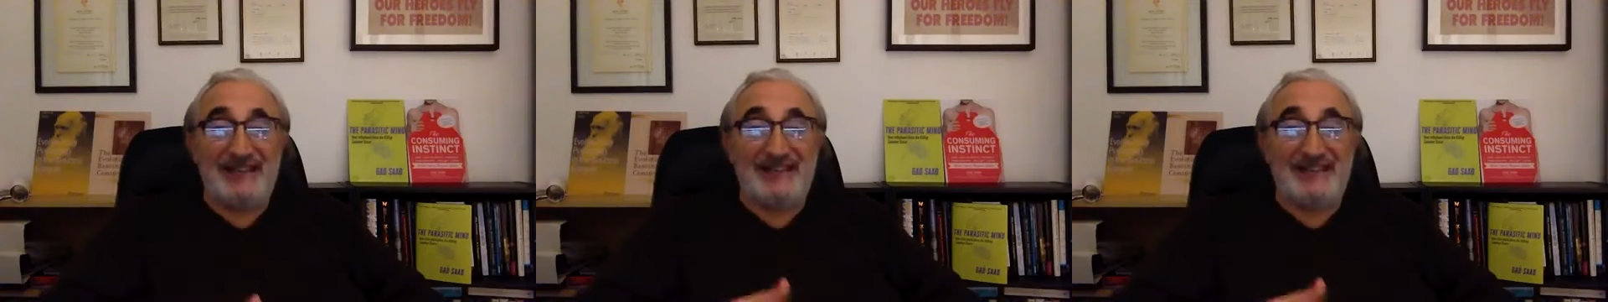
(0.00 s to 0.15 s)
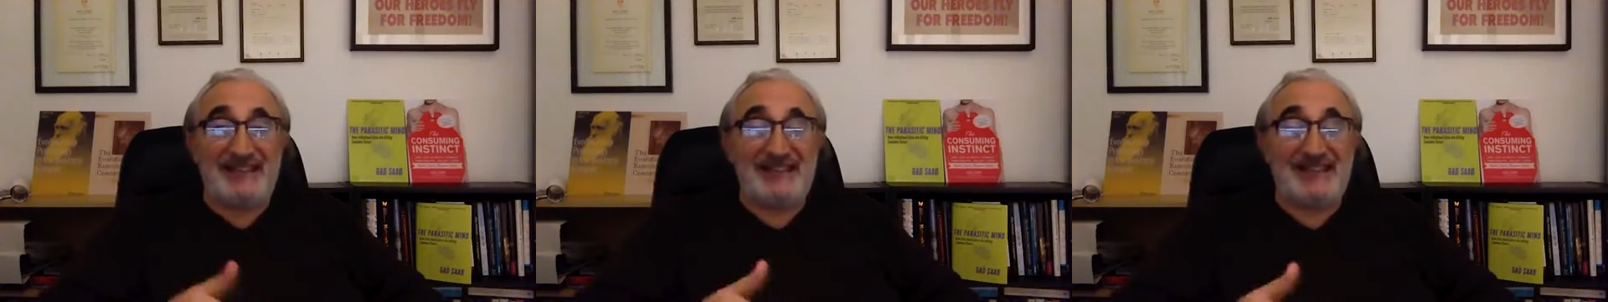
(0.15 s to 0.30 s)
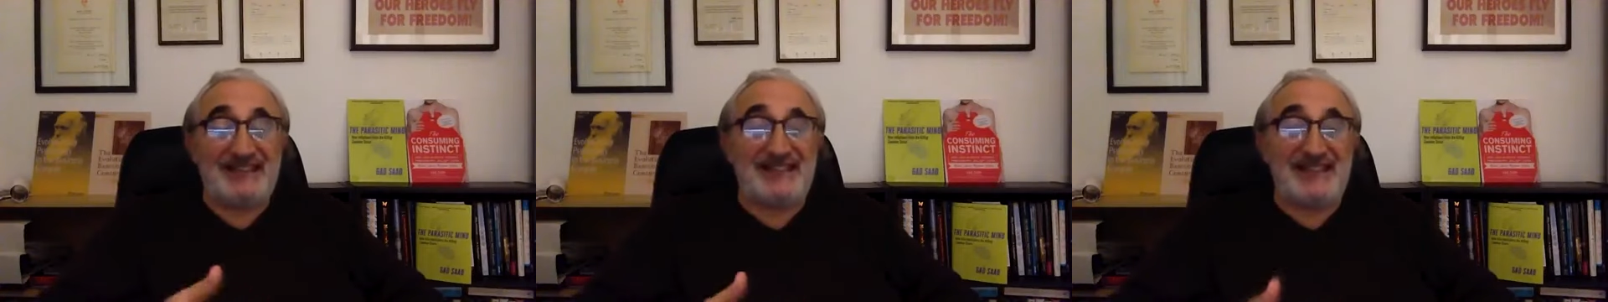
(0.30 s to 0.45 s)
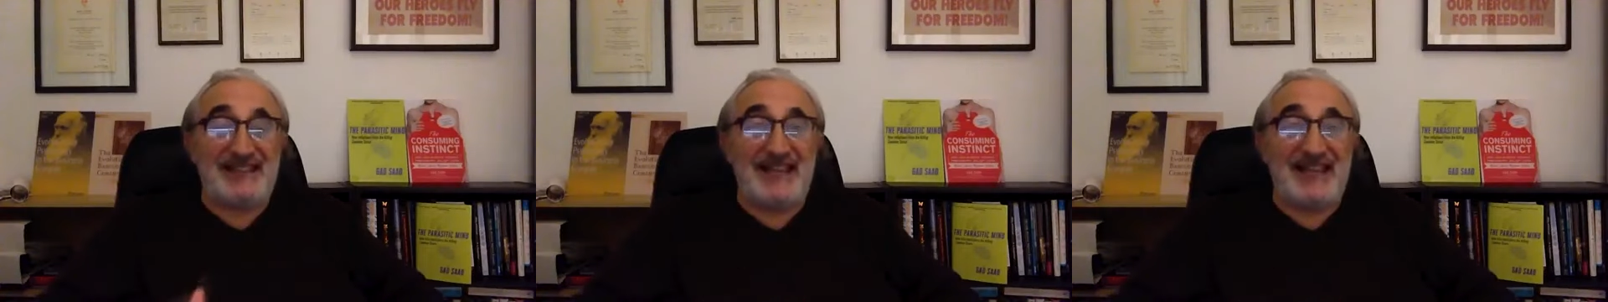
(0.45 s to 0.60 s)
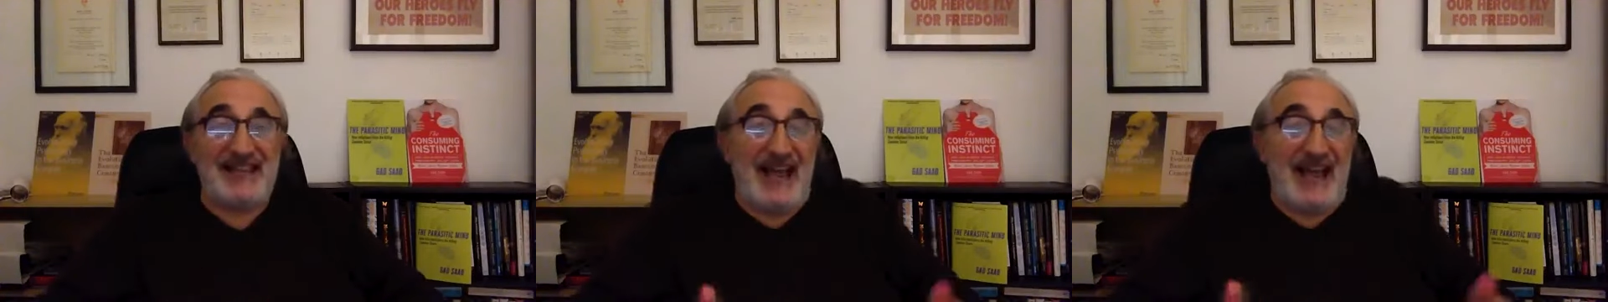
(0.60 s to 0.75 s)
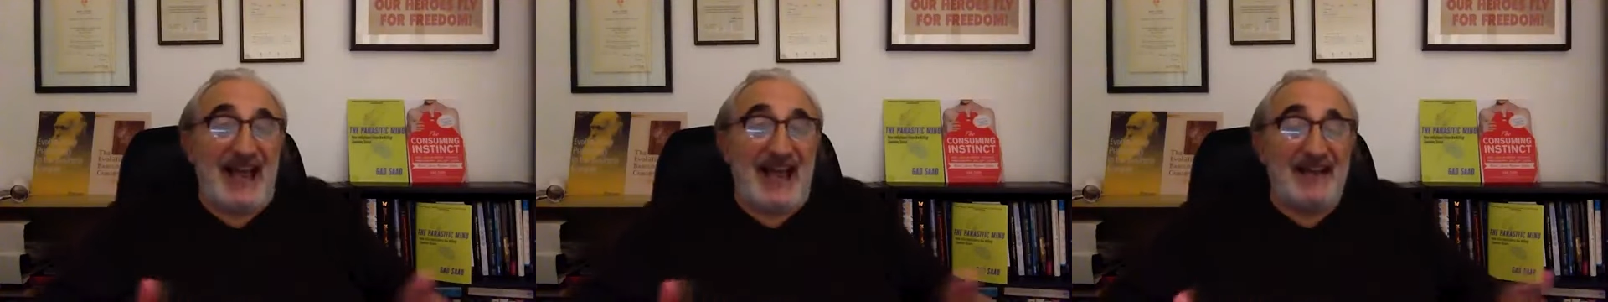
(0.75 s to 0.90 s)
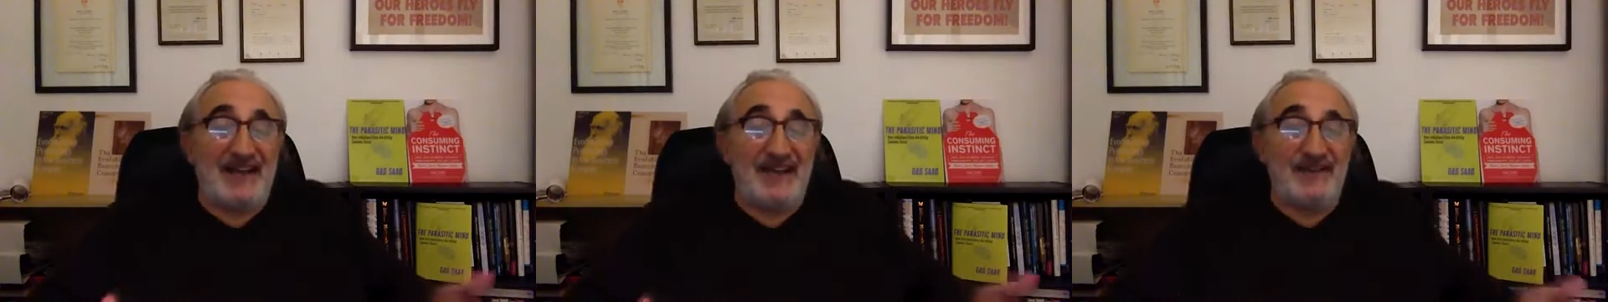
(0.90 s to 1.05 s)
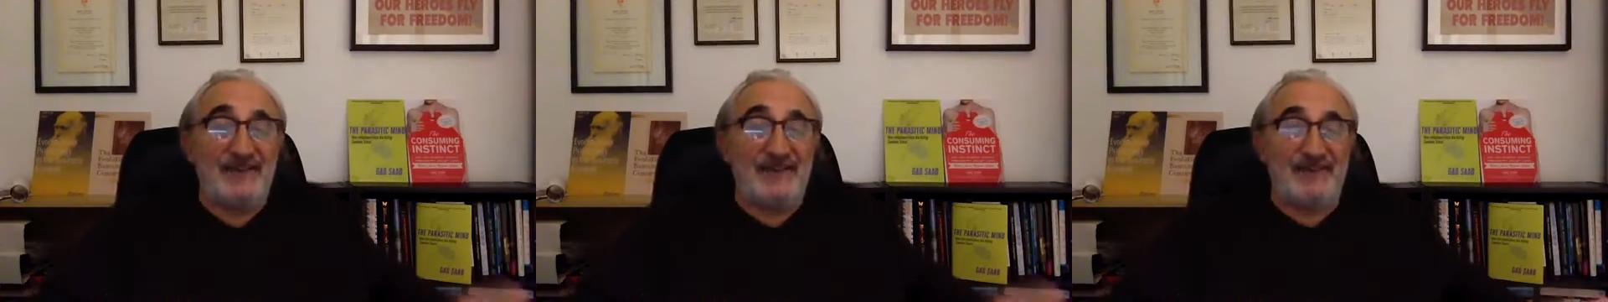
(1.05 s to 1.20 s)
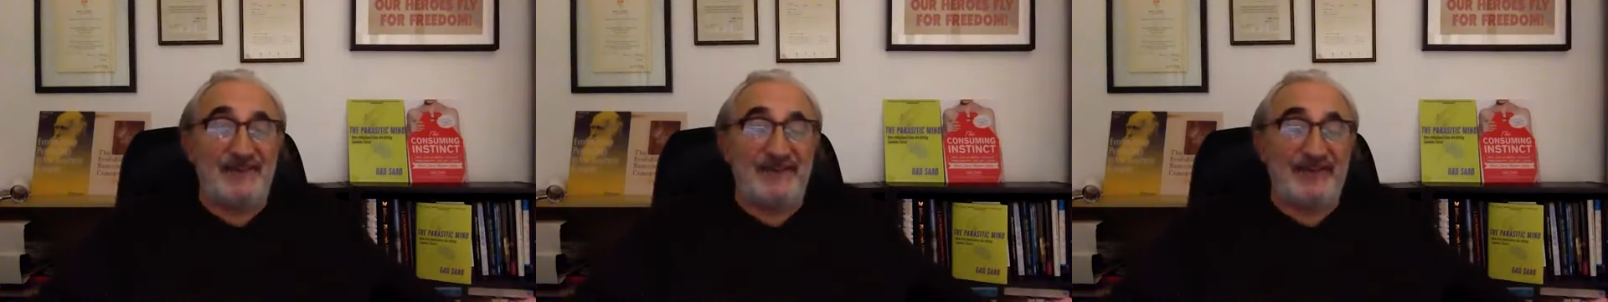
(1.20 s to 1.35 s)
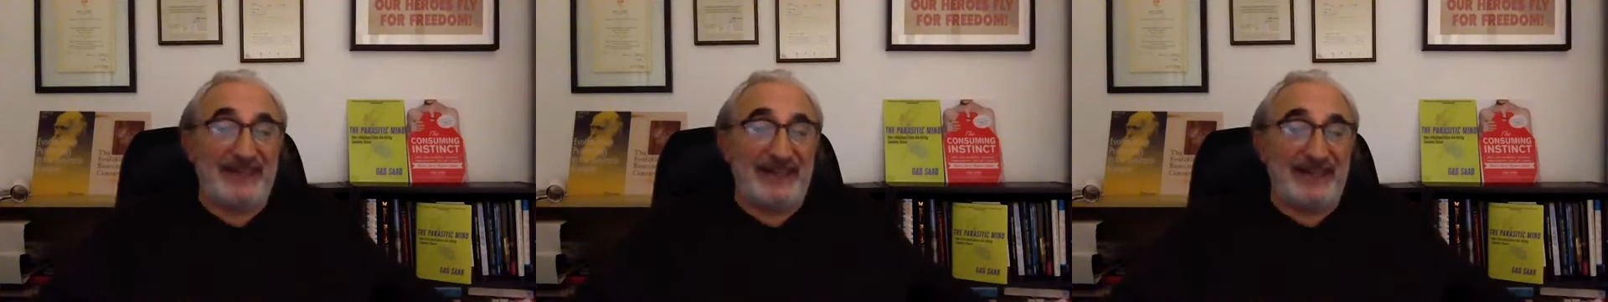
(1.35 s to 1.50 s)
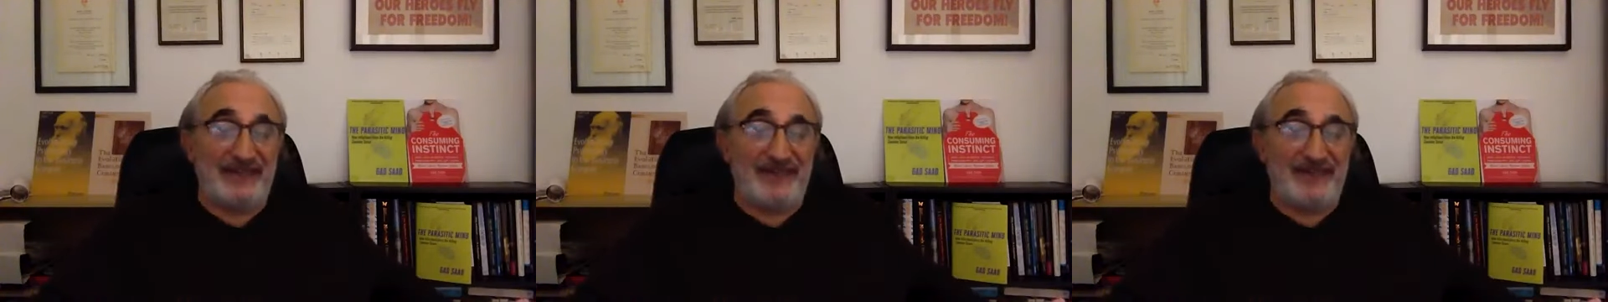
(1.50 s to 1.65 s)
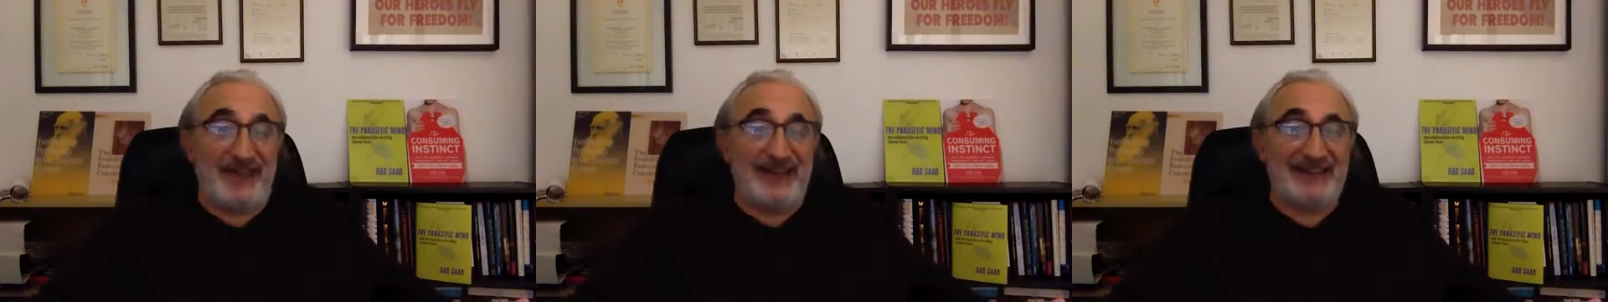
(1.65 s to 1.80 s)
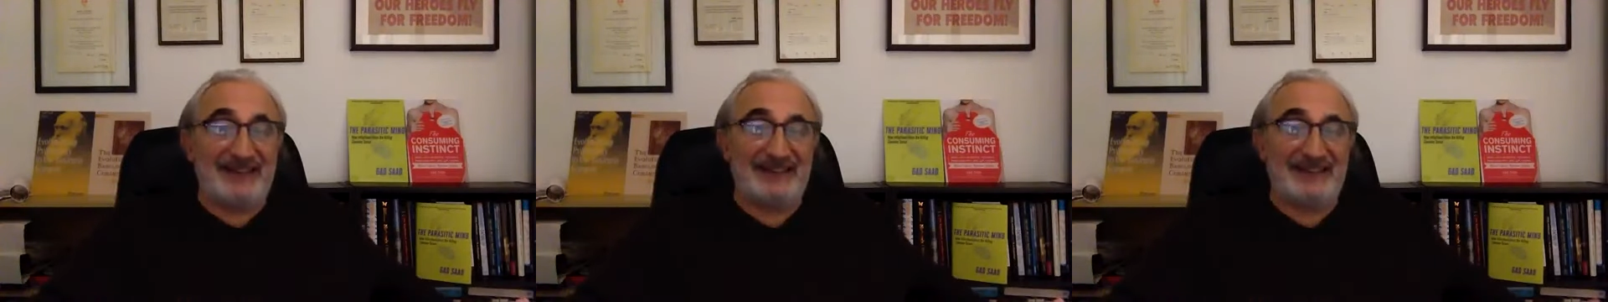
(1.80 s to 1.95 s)
this is saying how do you
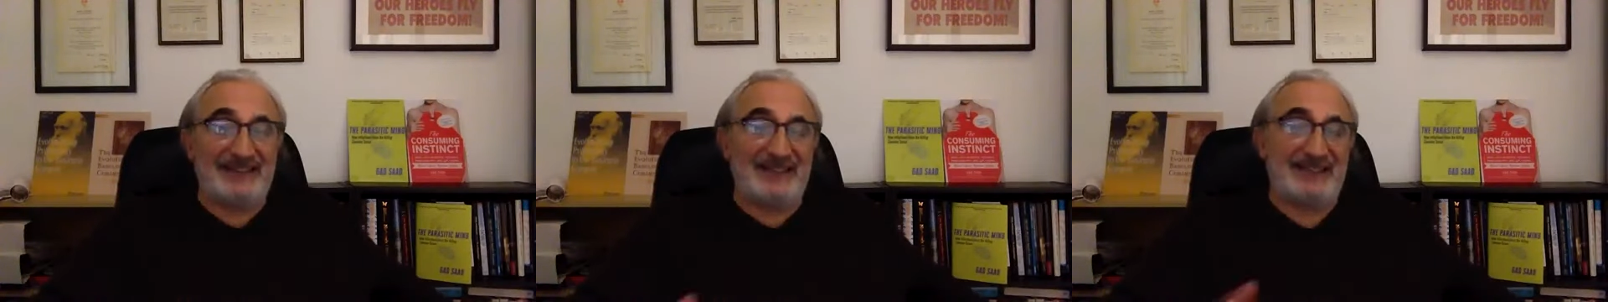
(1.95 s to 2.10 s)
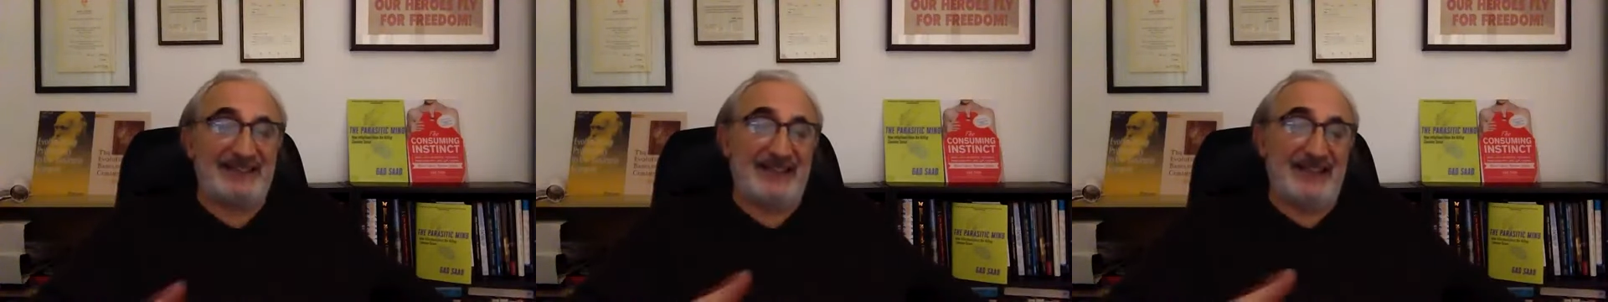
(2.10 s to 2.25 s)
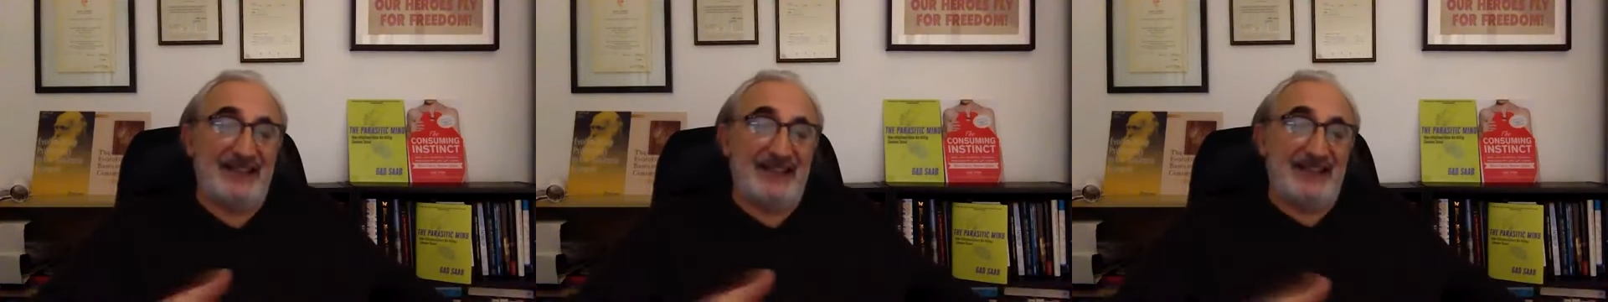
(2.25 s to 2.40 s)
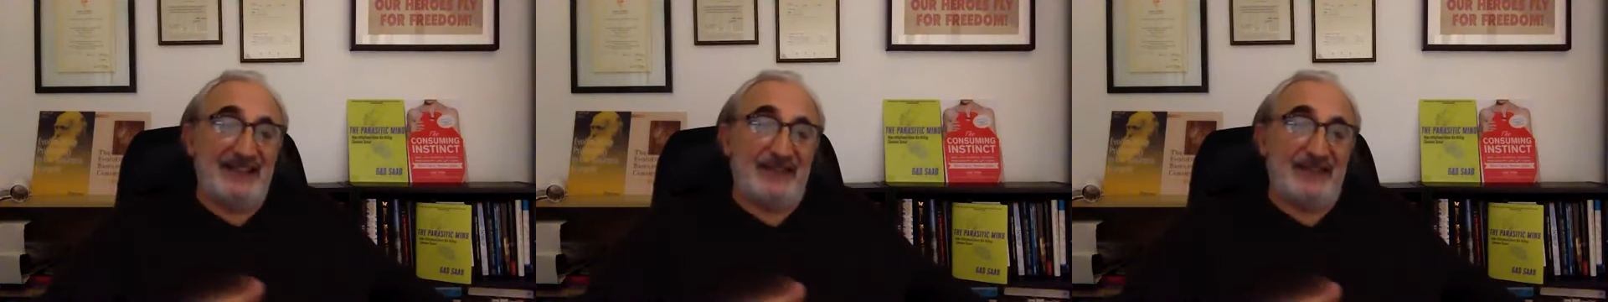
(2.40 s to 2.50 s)
validate